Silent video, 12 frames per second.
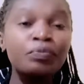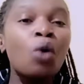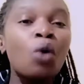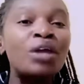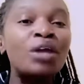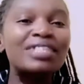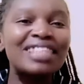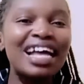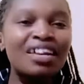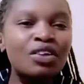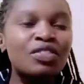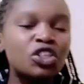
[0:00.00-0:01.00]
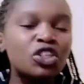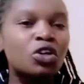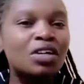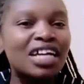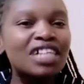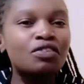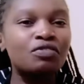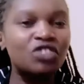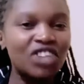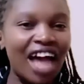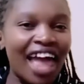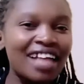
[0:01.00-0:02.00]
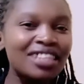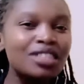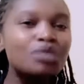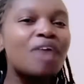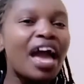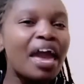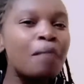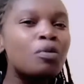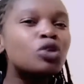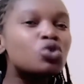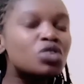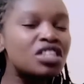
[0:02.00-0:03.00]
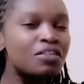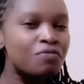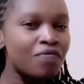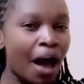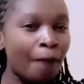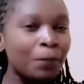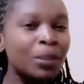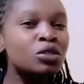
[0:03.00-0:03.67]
When we stand on the shoulders of giants, we are able to see far.